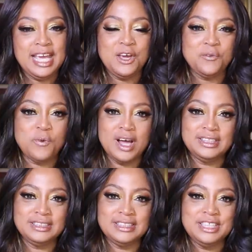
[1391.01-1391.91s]
and
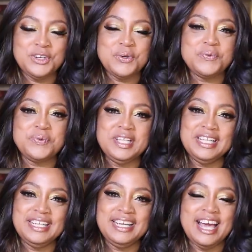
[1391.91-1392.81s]
watching your
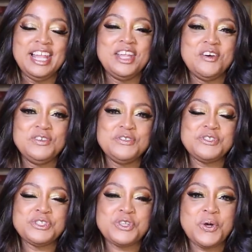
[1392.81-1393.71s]
reading. I love you
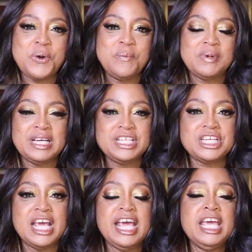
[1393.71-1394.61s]
so much.